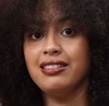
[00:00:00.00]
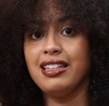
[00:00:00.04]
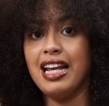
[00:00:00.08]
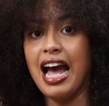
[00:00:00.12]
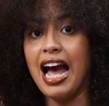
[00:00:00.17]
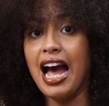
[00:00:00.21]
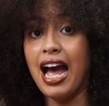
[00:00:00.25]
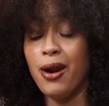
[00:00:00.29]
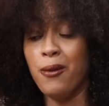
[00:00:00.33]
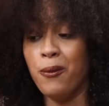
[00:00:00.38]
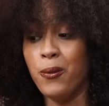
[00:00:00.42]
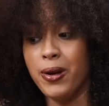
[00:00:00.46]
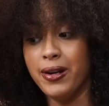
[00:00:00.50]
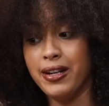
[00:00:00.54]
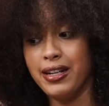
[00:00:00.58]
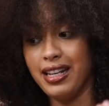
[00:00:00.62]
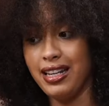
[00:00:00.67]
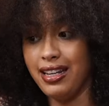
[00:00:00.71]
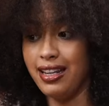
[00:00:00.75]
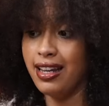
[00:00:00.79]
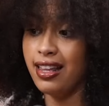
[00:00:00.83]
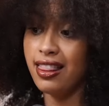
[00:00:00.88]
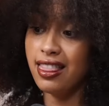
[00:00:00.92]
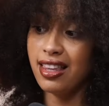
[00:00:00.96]
I wanted to
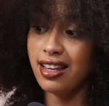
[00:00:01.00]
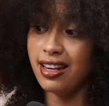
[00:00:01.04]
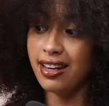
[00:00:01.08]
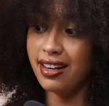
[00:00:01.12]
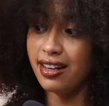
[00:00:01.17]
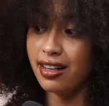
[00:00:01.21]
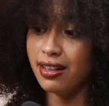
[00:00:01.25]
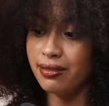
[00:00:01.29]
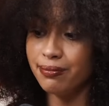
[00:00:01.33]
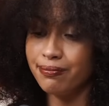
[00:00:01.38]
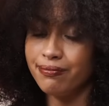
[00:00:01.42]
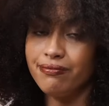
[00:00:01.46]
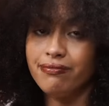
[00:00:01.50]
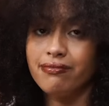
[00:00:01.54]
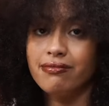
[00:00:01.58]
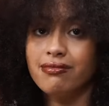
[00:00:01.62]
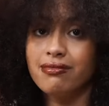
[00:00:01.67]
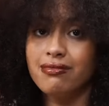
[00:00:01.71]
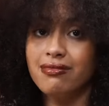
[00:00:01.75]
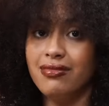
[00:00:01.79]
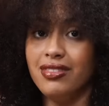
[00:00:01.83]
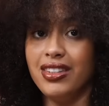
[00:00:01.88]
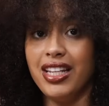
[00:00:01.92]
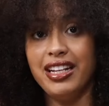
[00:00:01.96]
get there,
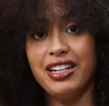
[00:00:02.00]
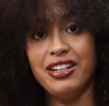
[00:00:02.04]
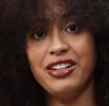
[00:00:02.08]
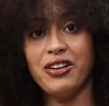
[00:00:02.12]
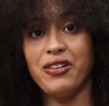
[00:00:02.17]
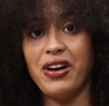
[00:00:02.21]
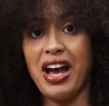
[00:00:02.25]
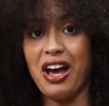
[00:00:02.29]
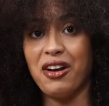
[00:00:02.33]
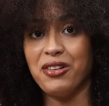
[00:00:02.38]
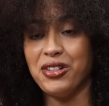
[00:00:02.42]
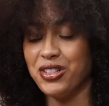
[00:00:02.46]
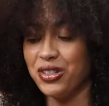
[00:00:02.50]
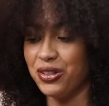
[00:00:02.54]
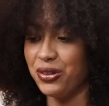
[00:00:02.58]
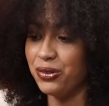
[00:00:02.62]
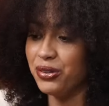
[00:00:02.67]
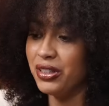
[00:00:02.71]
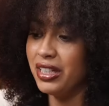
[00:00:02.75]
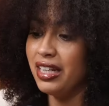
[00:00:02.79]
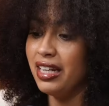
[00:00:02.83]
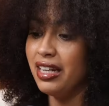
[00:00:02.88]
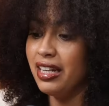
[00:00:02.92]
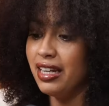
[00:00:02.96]
didn't know how to.
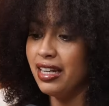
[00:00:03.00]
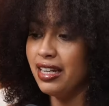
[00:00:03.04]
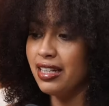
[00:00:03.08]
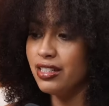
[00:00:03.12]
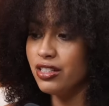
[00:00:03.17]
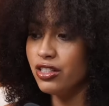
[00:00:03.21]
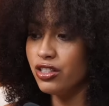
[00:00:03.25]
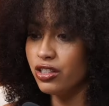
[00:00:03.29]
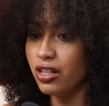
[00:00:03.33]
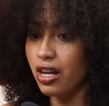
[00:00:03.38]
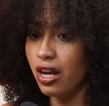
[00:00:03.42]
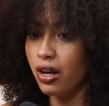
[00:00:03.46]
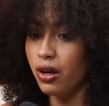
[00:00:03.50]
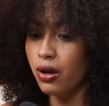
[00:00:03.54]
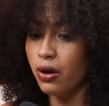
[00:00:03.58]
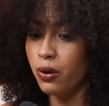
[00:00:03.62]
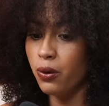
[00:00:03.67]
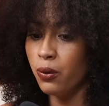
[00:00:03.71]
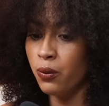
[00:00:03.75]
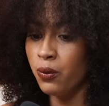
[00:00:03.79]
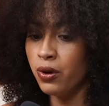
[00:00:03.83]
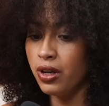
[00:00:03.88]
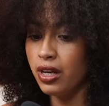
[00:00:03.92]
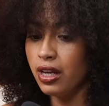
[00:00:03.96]

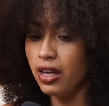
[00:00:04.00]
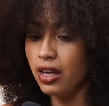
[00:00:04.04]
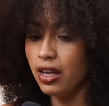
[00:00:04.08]
So,